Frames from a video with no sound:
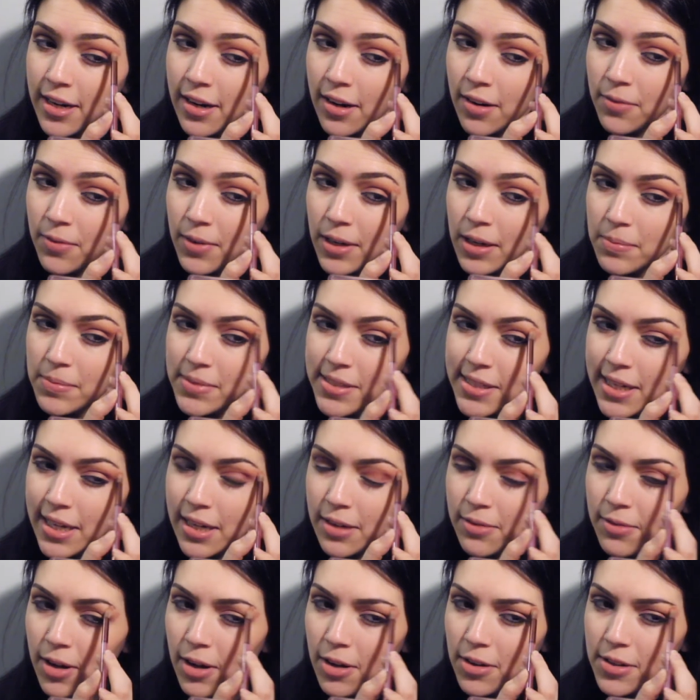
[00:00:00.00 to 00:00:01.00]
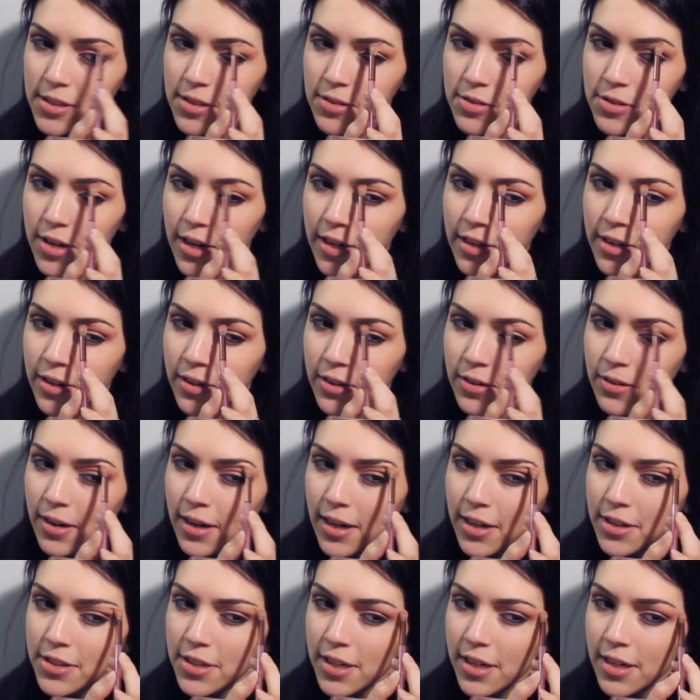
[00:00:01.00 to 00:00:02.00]
on what I'm saying while also trying to do
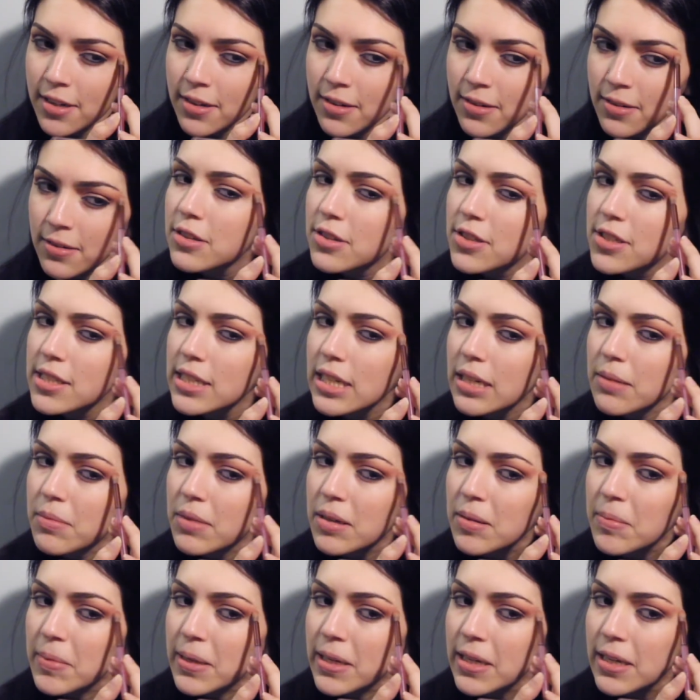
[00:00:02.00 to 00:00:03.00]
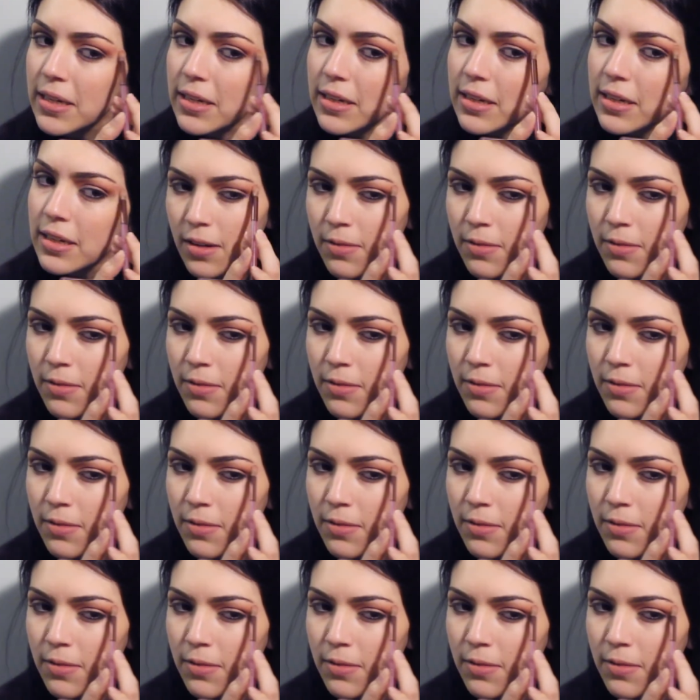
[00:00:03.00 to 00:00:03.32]
eyeshadow. Just give me a minute.